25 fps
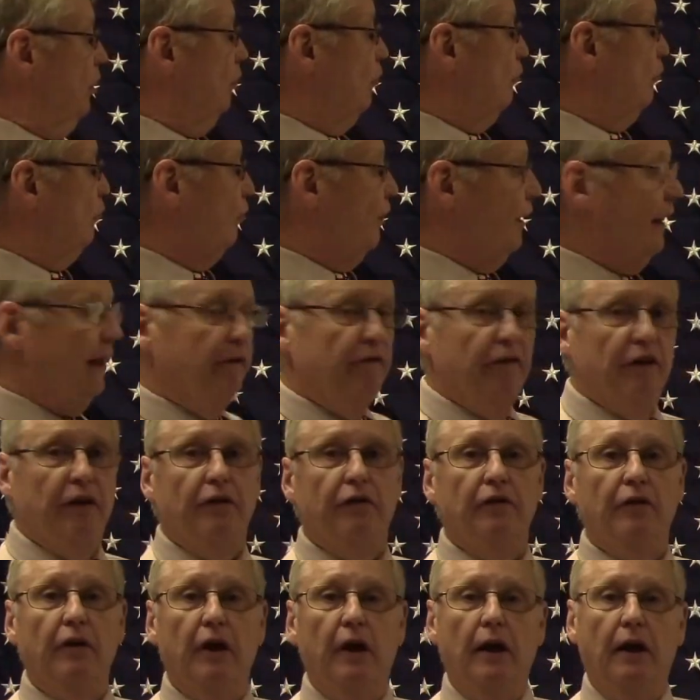
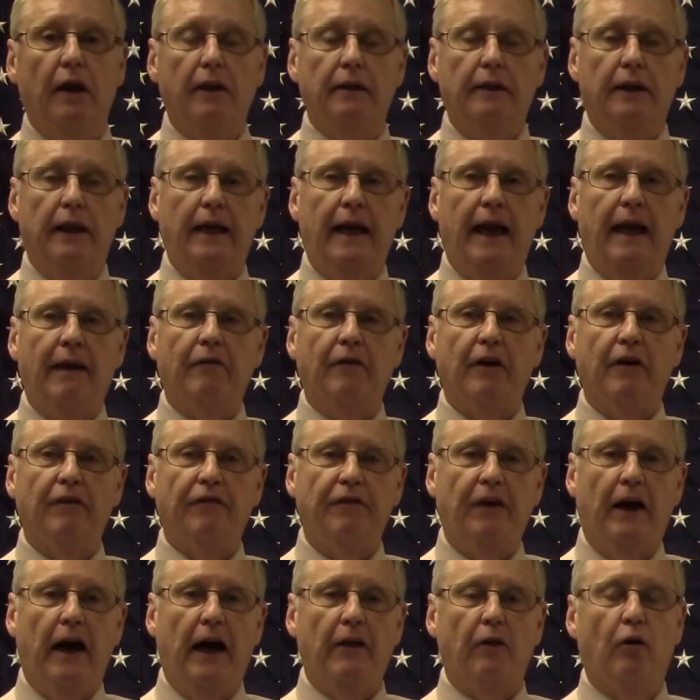grievous than having a
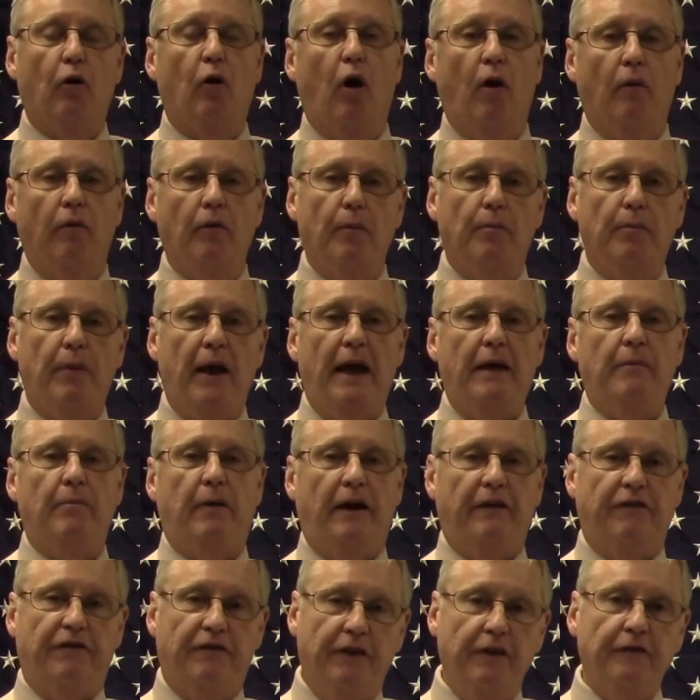father overpay
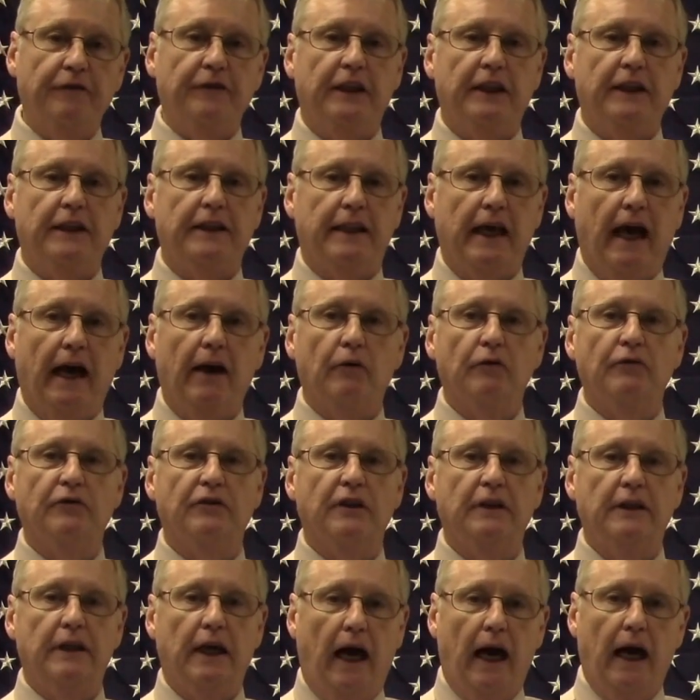by
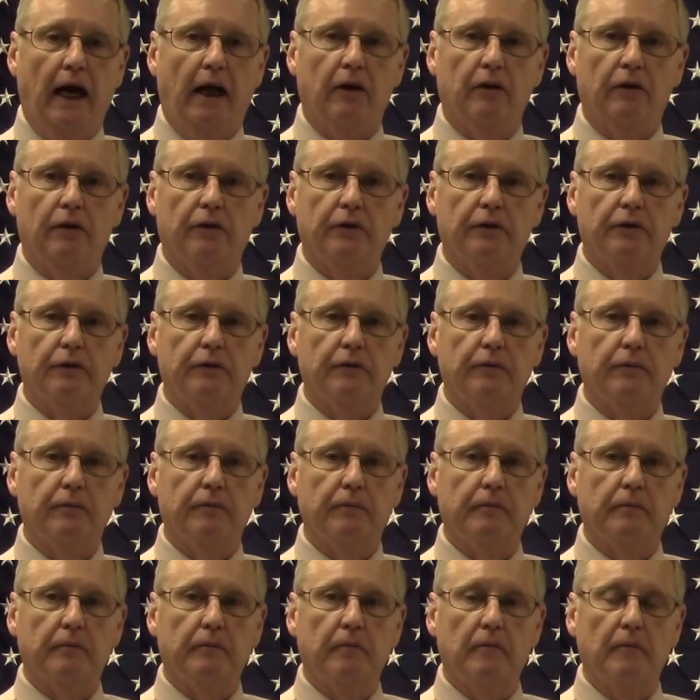$50,000?
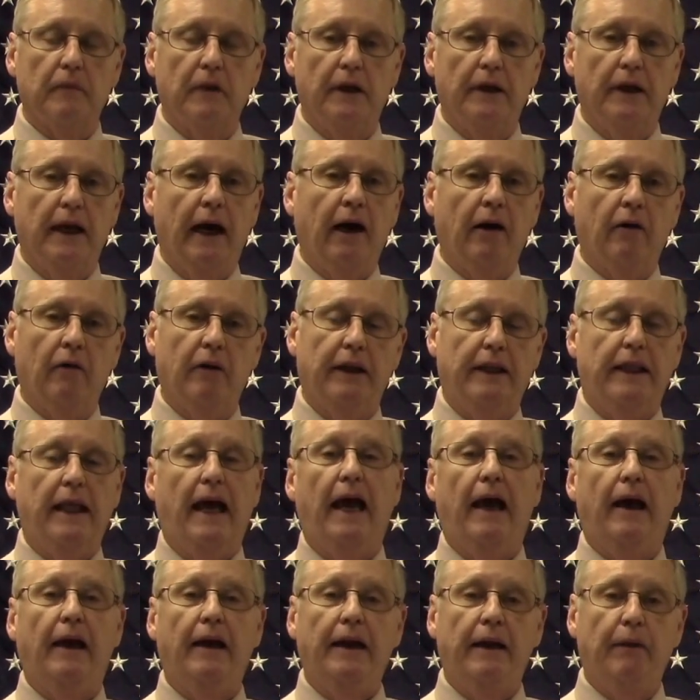Not only
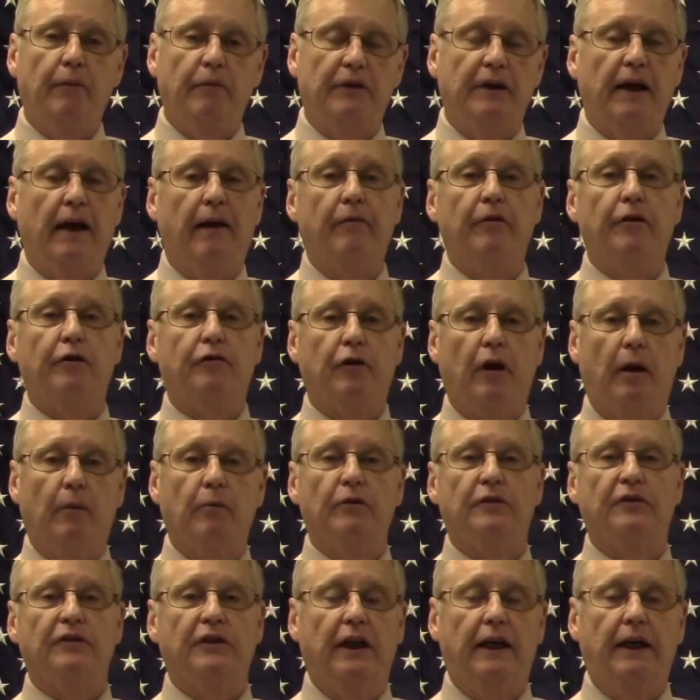that, he was having
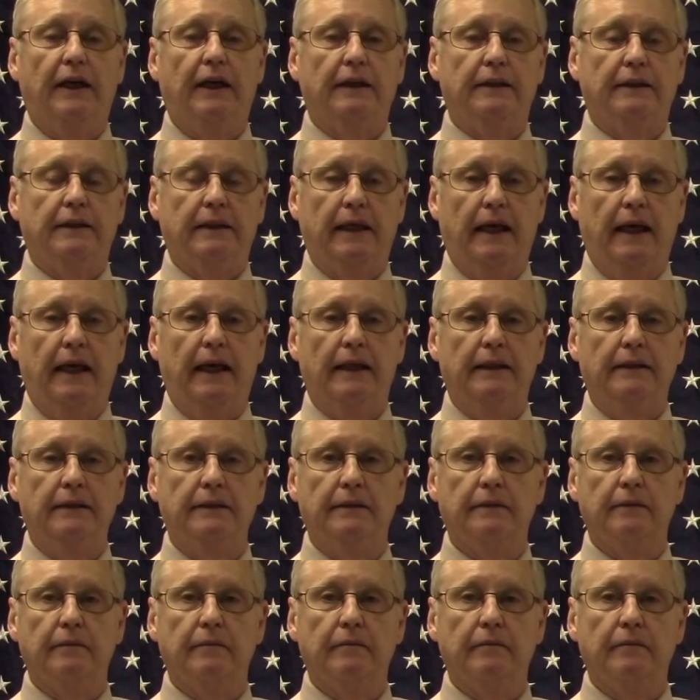trouble seeing his kids.